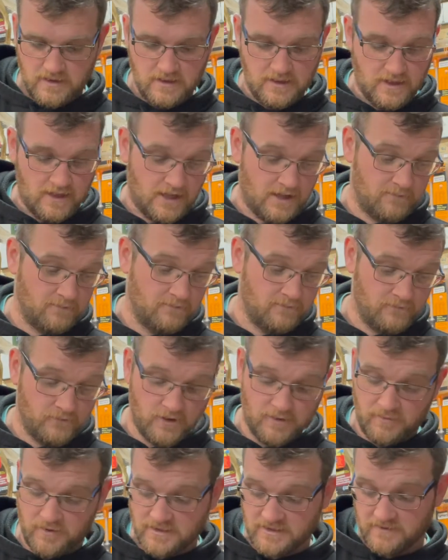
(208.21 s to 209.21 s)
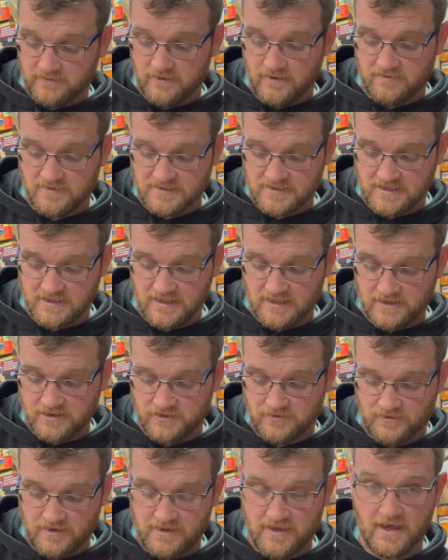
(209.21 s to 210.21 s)
Very impressive. Obviously you can
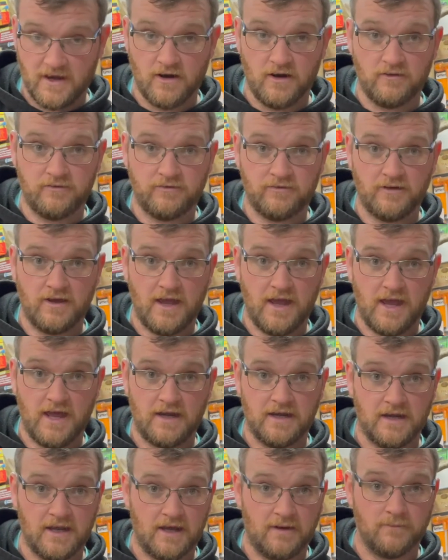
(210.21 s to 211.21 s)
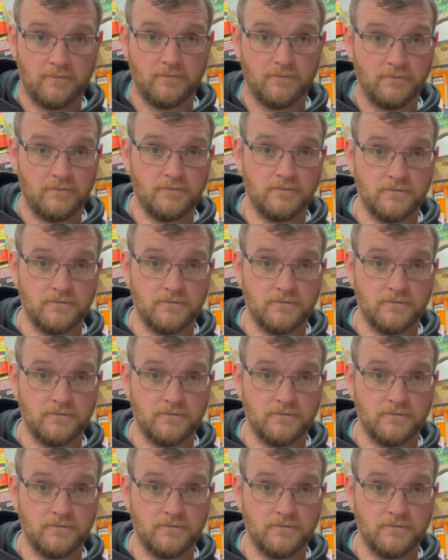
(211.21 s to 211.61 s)
thread that off and